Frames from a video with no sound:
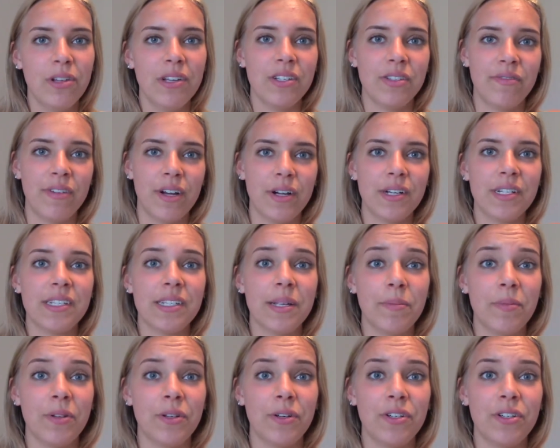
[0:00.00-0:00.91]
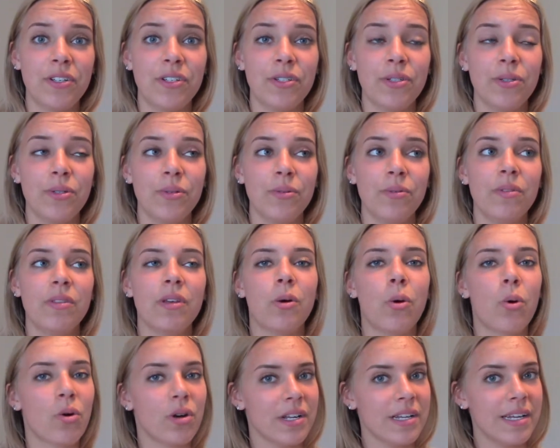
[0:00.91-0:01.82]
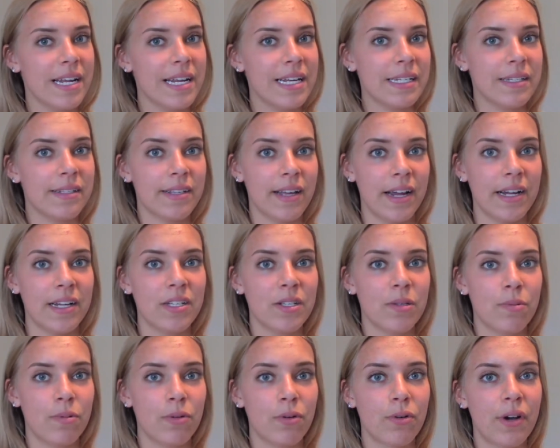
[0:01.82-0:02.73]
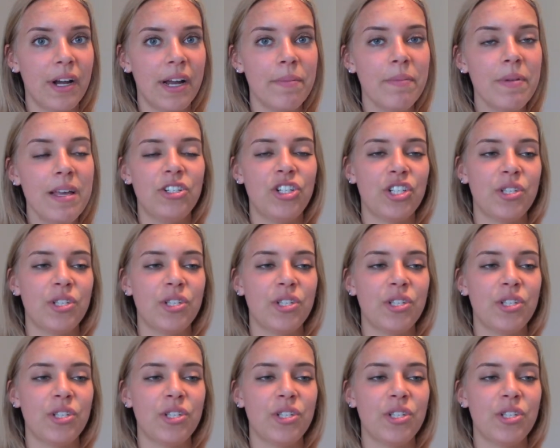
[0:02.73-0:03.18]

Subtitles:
is very similar to the Coordinated Science program,